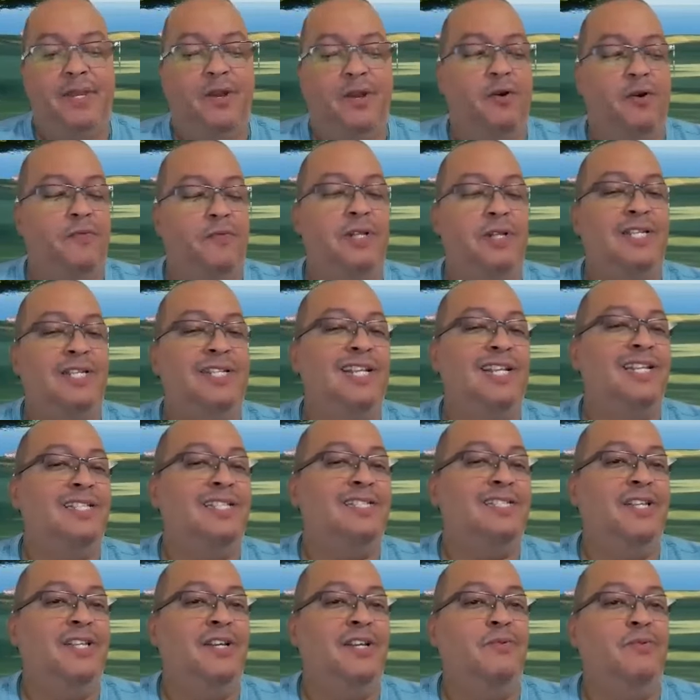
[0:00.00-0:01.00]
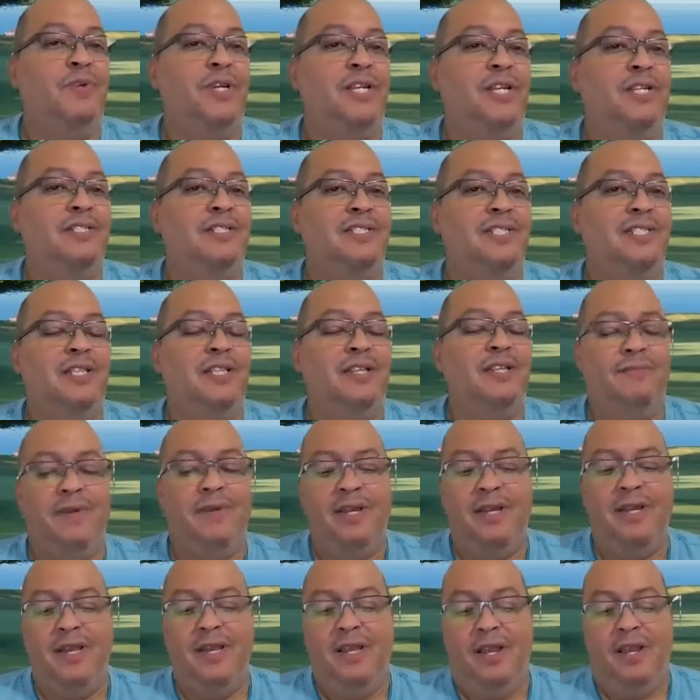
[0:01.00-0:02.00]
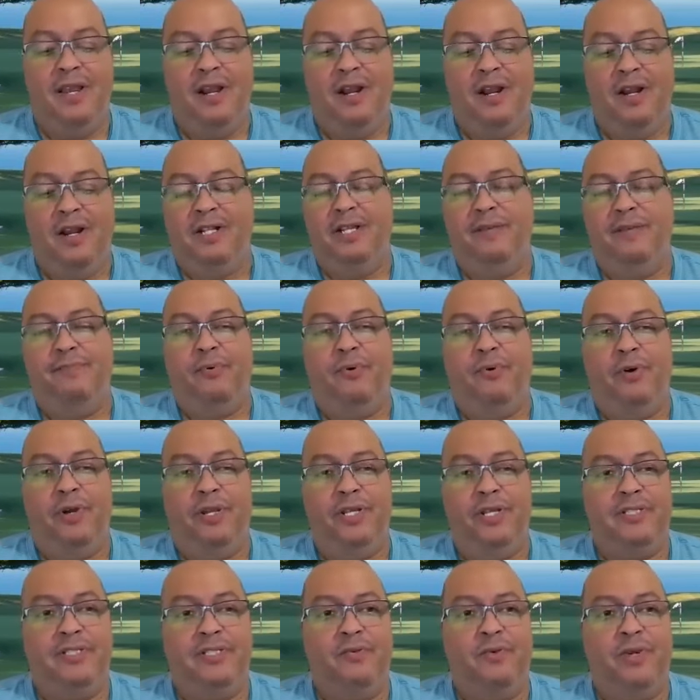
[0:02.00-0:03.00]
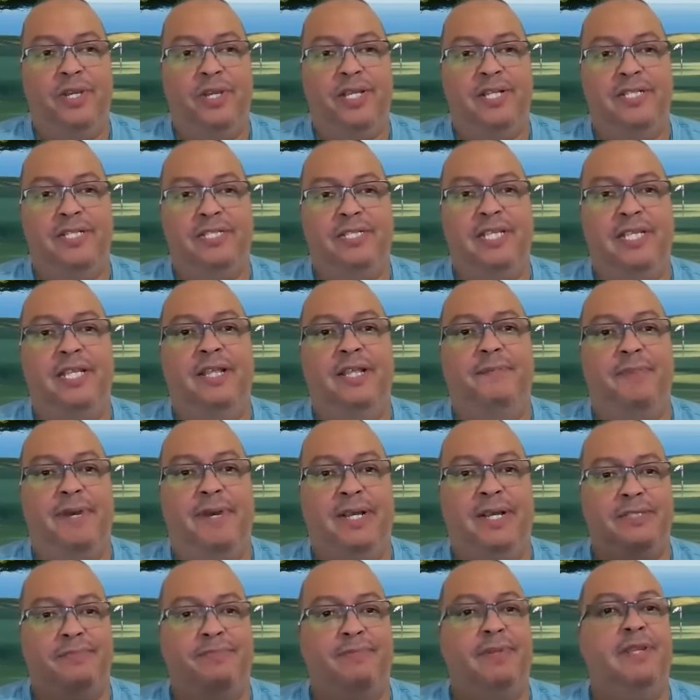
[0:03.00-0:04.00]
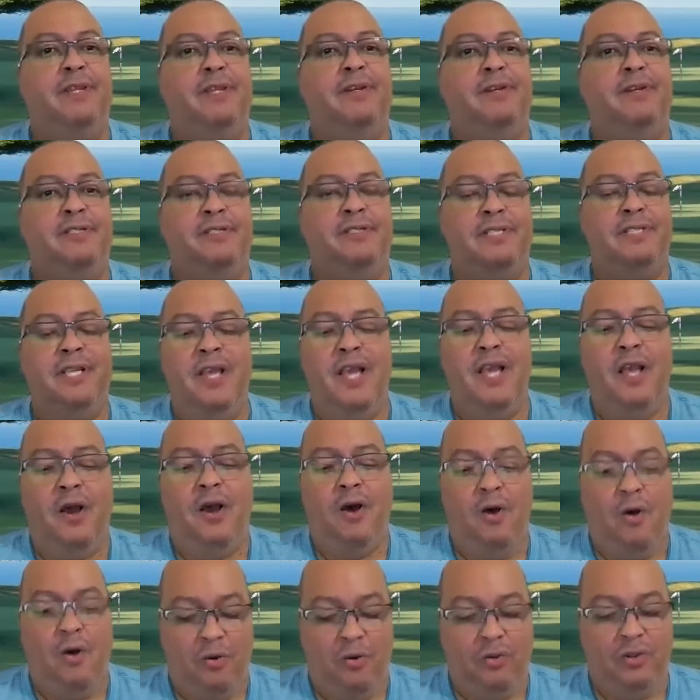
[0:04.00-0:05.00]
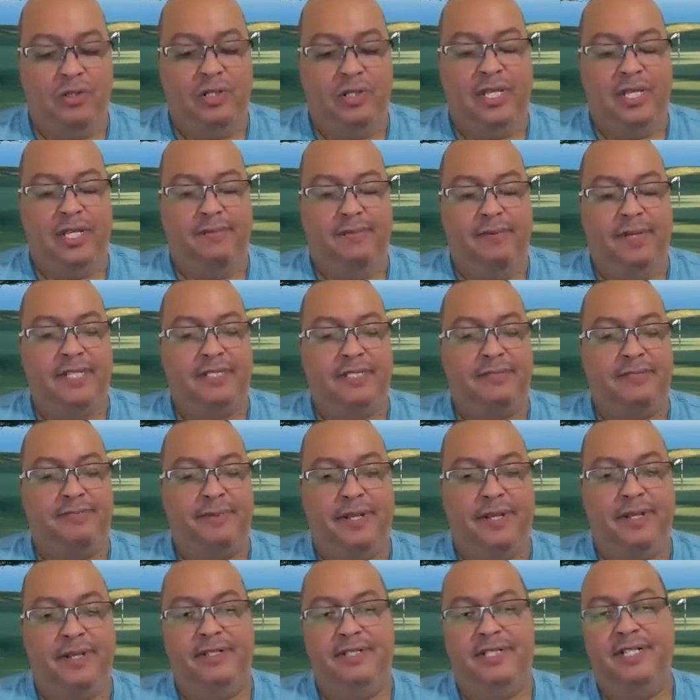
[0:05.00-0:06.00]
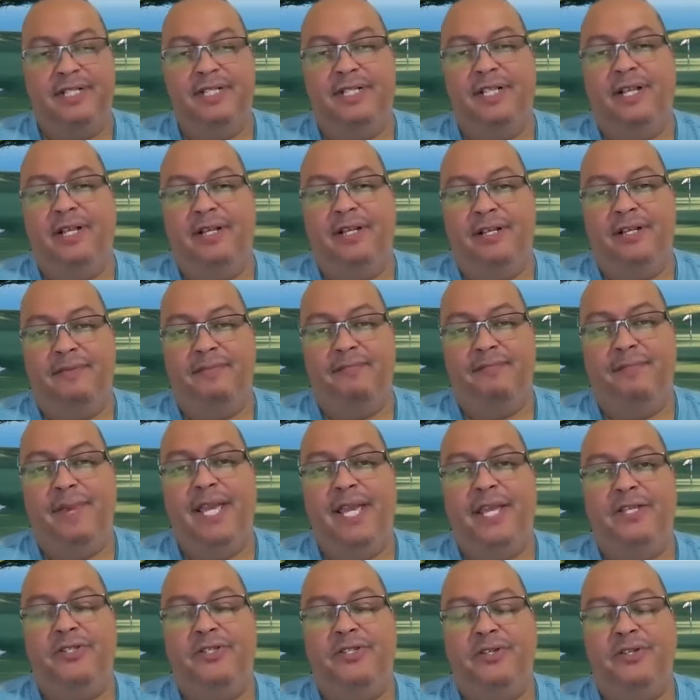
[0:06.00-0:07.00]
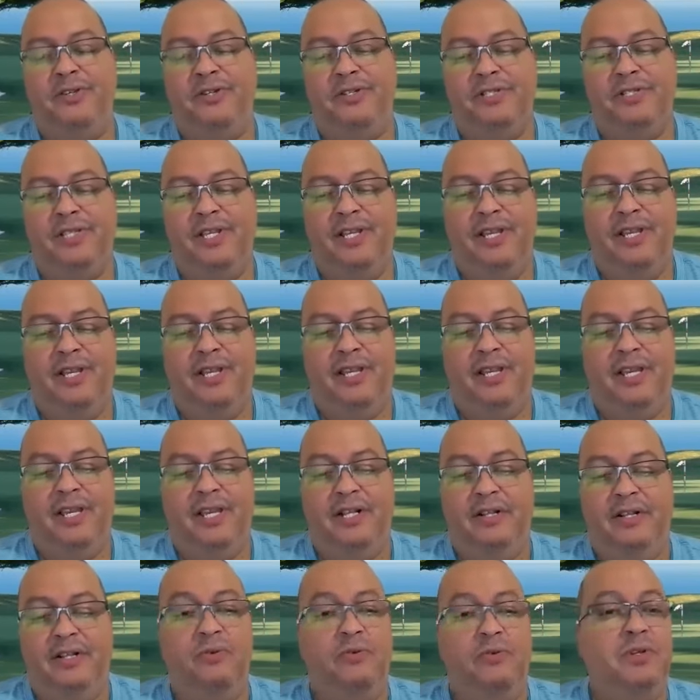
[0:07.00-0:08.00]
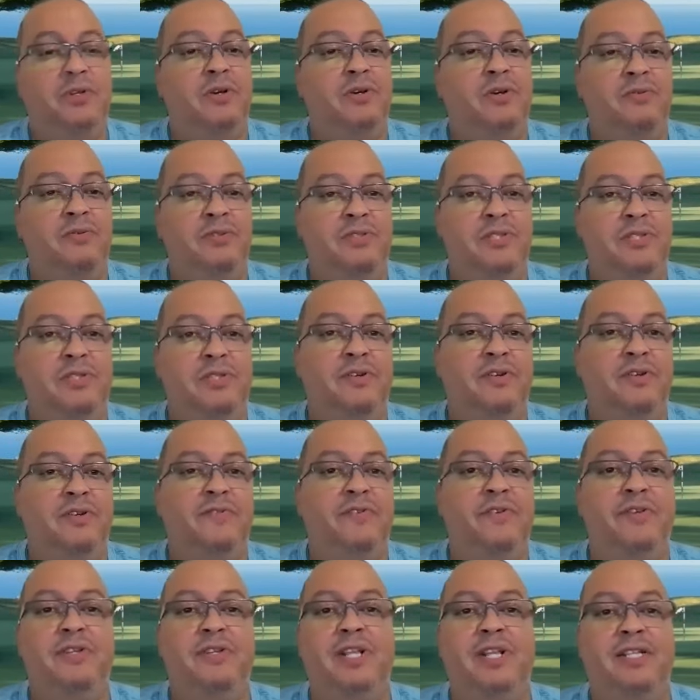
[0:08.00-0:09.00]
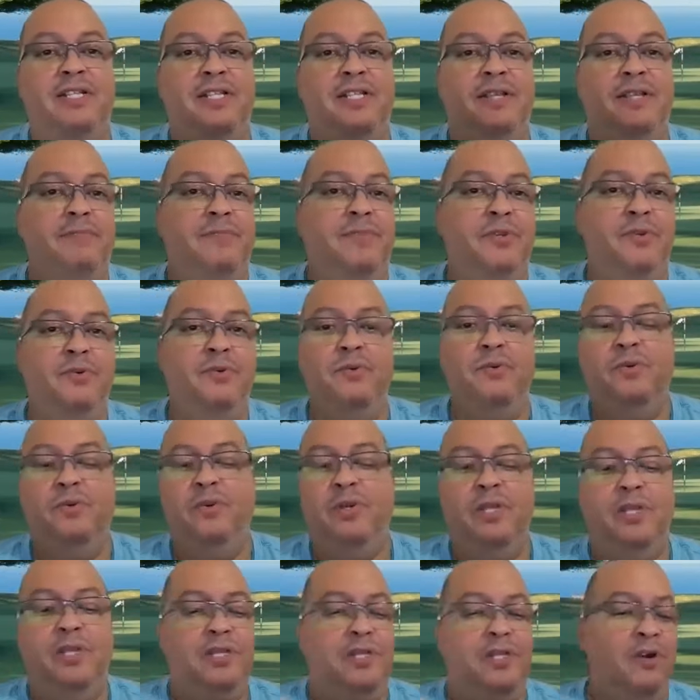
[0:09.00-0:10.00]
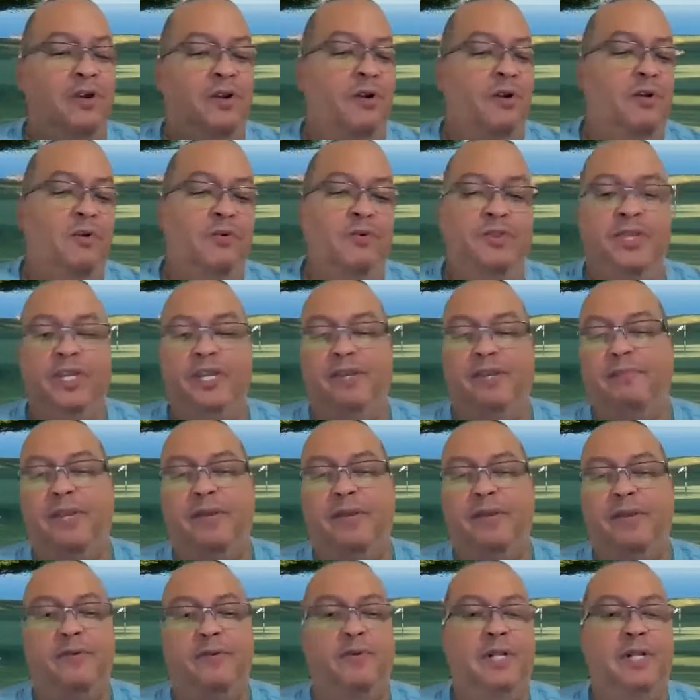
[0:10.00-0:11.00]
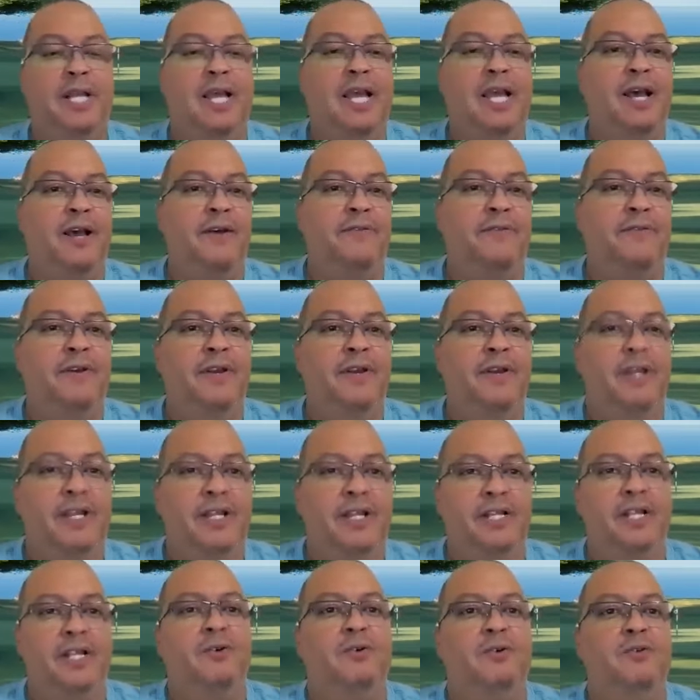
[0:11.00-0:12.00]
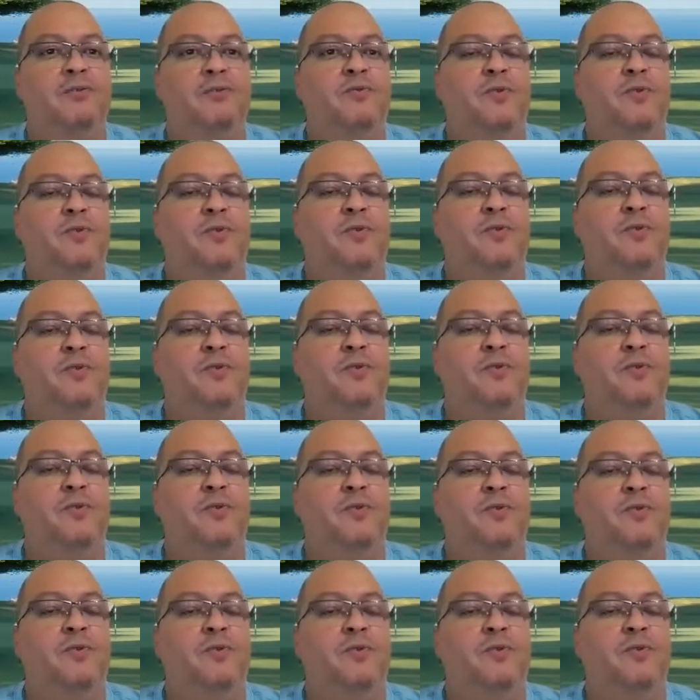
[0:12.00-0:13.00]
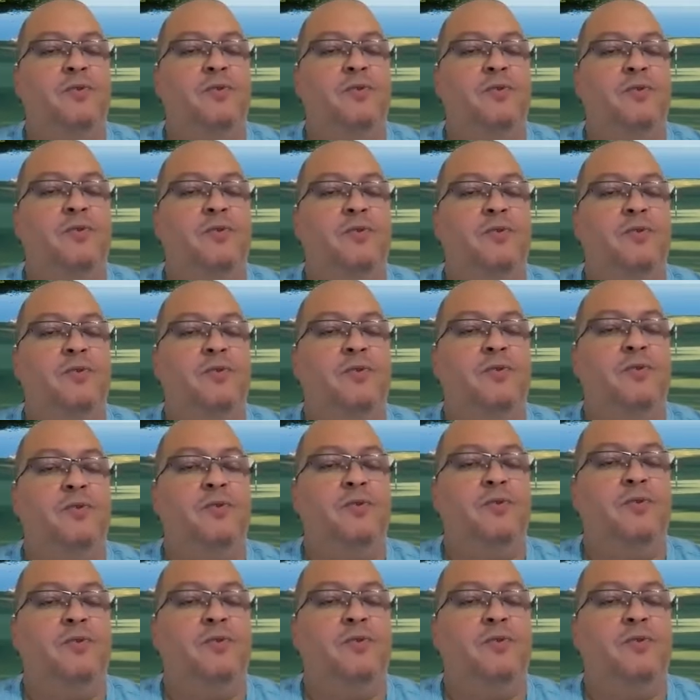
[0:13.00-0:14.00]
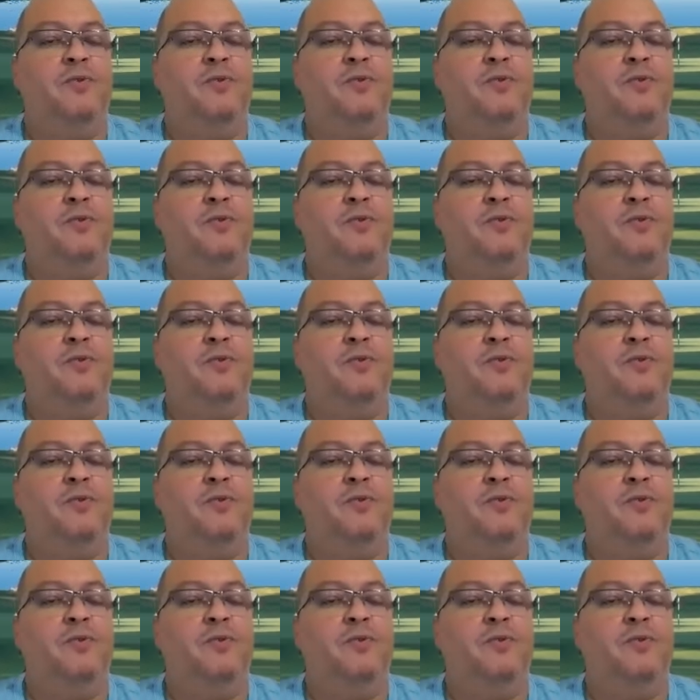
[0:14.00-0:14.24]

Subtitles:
maybe hopefully next year we can see them earning points so we can see the best players, only the best players in the majors. And who knows, you know, if you let them do their own thing, maybe we'll have their own Ryder Cup style,